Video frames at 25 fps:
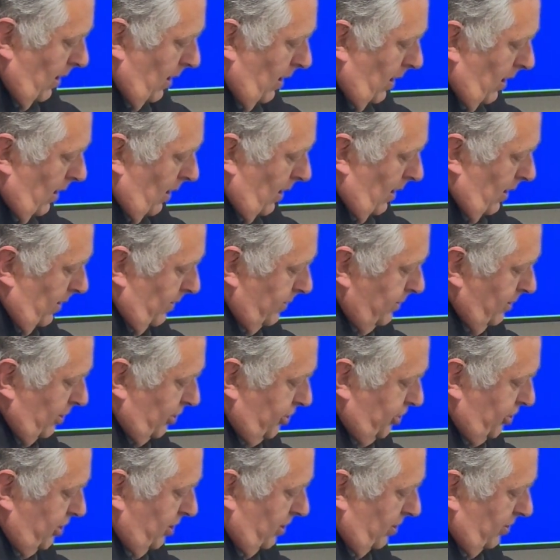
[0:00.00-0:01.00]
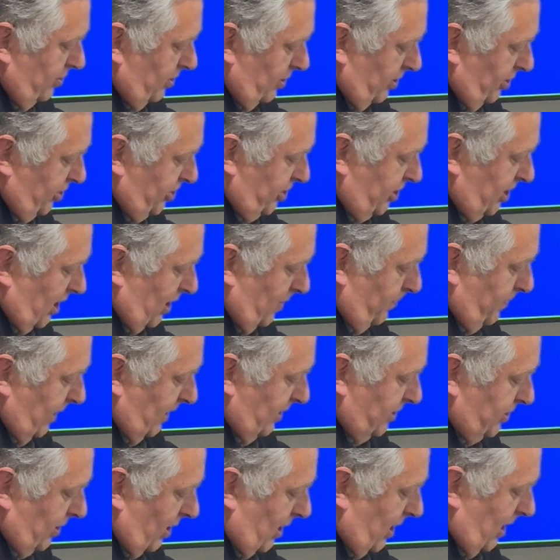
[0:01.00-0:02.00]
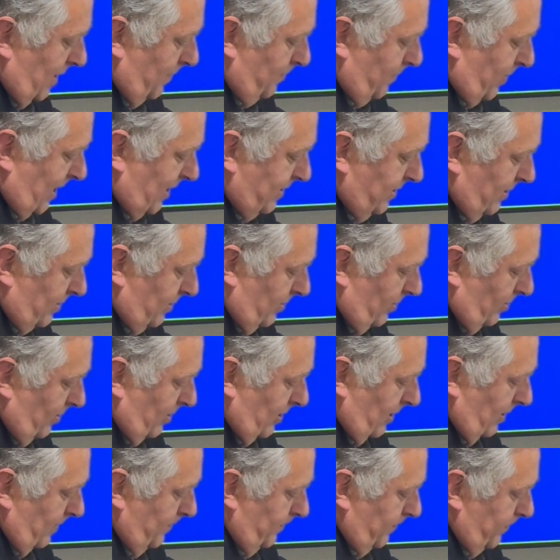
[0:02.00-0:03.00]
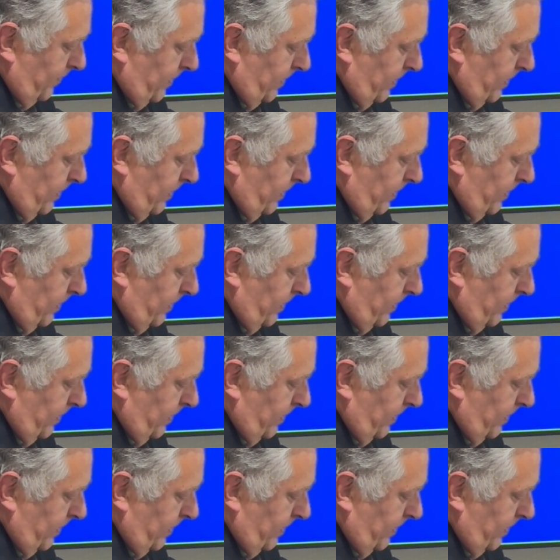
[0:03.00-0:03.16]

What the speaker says: All your children shall be taught by the Lord.